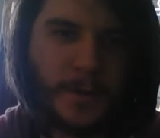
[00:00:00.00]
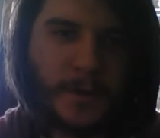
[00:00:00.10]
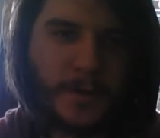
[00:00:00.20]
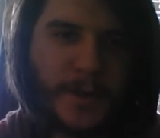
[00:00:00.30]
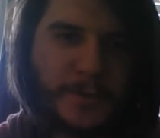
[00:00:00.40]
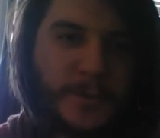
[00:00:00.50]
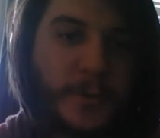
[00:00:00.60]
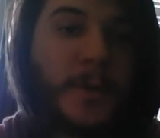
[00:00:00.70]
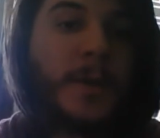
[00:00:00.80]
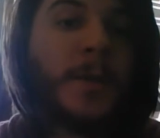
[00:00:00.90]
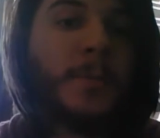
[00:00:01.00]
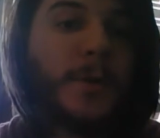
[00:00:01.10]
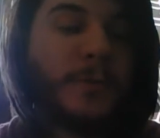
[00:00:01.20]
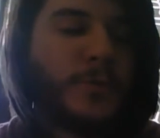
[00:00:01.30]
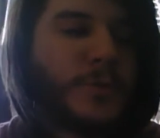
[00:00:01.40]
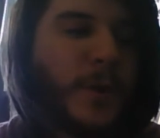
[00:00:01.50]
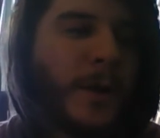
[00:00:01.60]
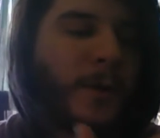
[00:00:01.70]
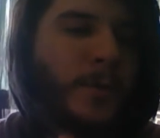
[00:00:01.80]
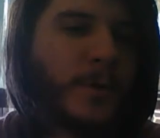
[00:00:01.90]
card collector. But every once in a while
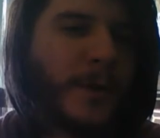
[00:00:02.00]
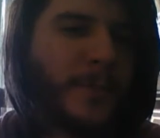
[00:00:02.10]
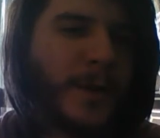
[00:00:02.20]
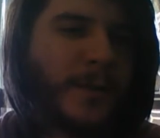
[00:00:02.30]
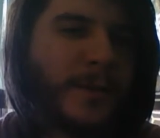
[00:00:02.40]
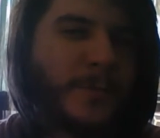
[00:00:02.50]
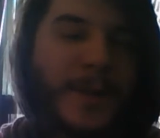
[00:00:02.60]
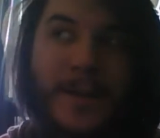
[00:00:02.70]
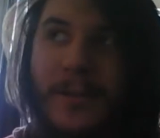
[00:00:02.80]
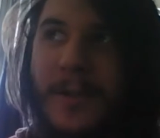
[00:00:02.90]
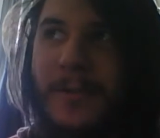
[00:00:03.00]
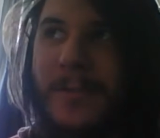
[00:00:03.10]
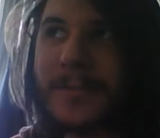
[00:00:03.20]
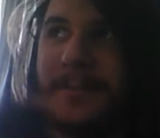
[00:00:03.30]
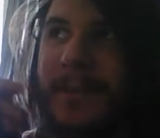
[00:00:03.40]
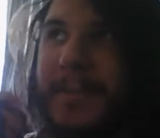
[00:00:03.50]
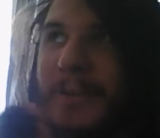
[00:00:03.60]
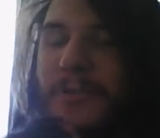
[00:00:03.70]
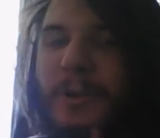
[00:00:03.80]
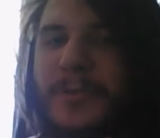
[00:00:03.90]
I will go out on my way to collect cards like
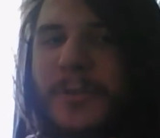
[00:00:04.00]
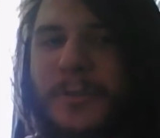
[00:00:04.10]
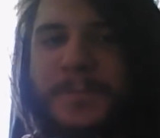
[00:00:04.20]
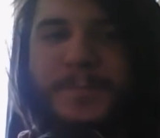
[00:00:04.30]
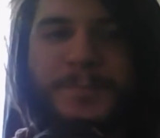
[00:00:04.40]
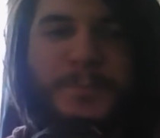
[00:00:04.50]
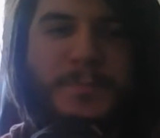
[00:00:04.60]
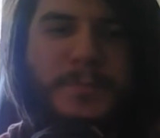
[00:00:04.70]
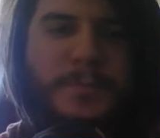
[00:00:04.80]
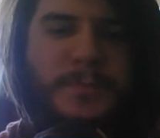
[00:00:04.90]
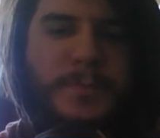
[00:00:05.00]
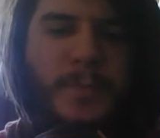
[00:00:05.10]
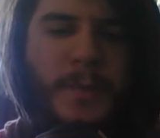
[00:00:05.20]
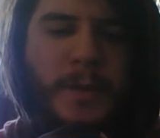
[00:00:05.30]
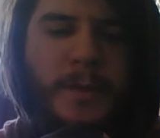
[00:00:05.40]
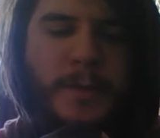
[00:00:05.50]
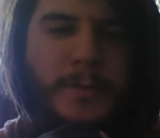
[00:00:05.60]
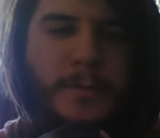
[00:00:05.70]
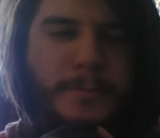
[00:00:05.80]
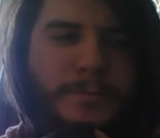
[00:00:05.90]
that Charizard.
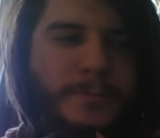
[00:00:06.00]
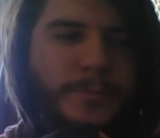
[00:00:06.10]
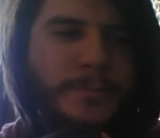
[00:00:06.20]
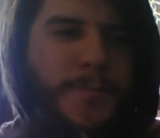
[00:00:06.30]
And